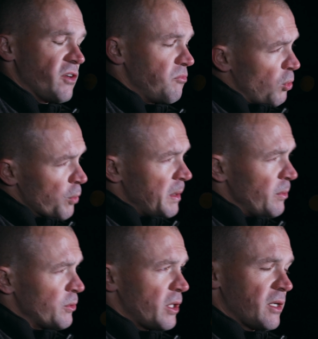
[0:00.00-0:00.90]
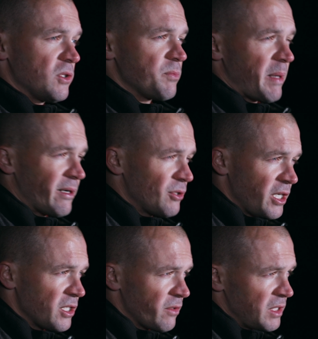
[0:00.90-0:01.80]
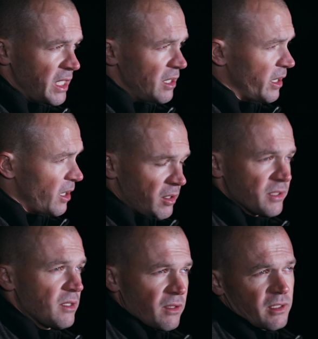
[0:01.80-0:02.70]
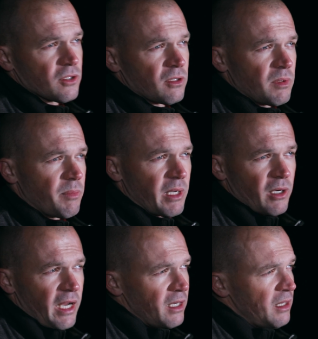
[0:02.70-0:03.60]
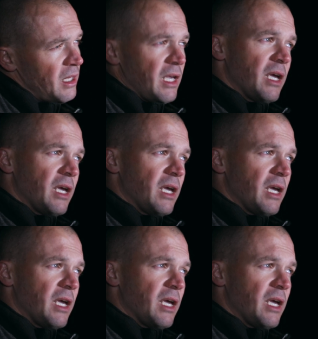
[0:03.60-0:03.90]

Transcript: if more people try to inspire change every day, like honestly, things are going to be better. And